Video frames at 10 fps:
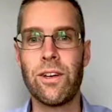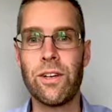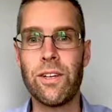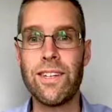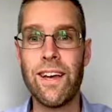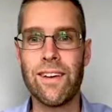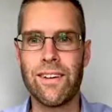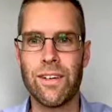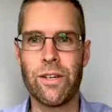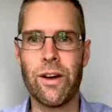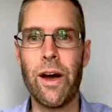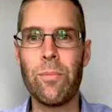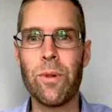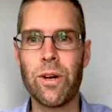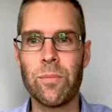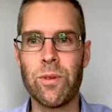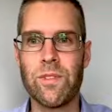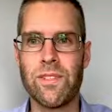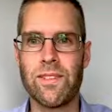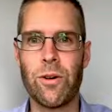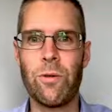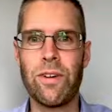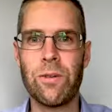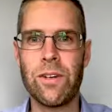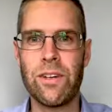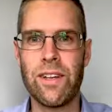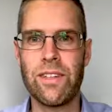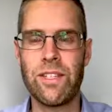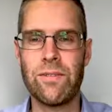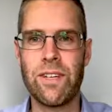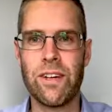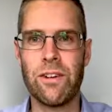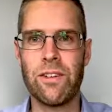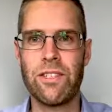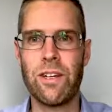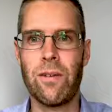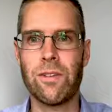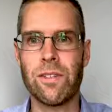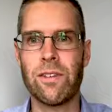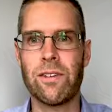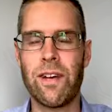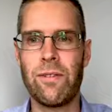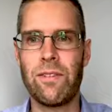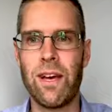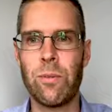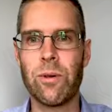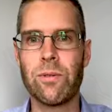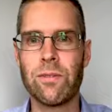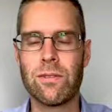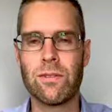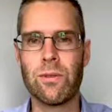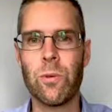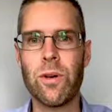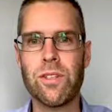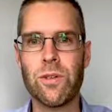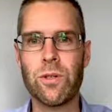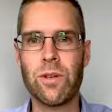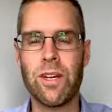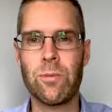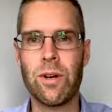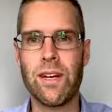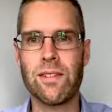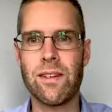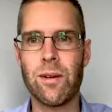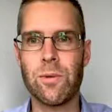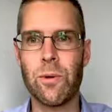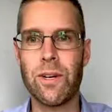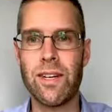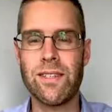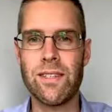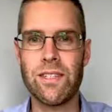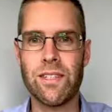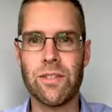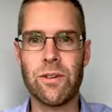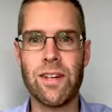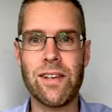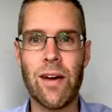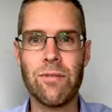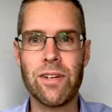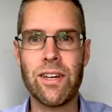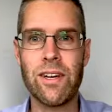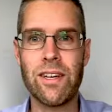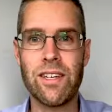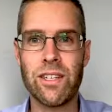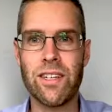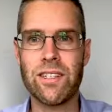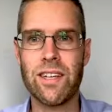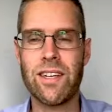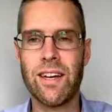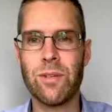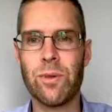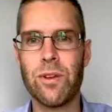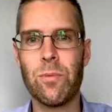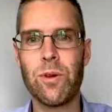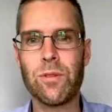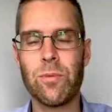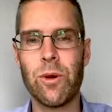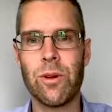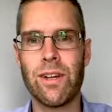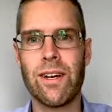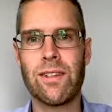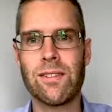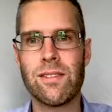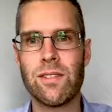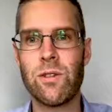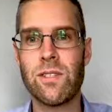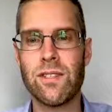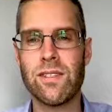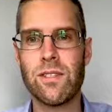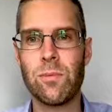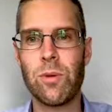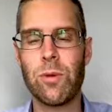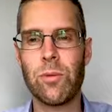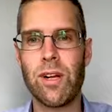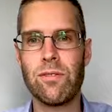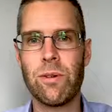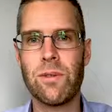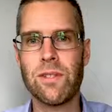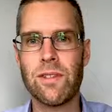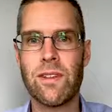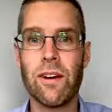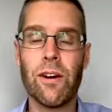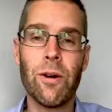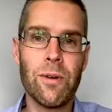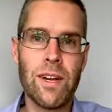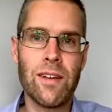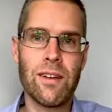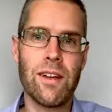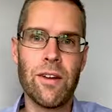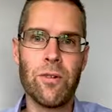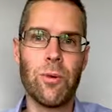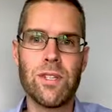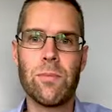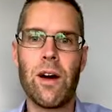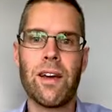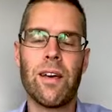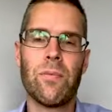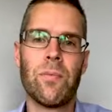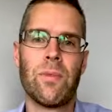Good day. I'm Mark Boots, co-founder and the Chief Technology Officer at Viamo. We're a social enterprise that helps organizations across Africa and Asia to connect with their most remote clients using the simple mobile phones that are already in everyone's pocket.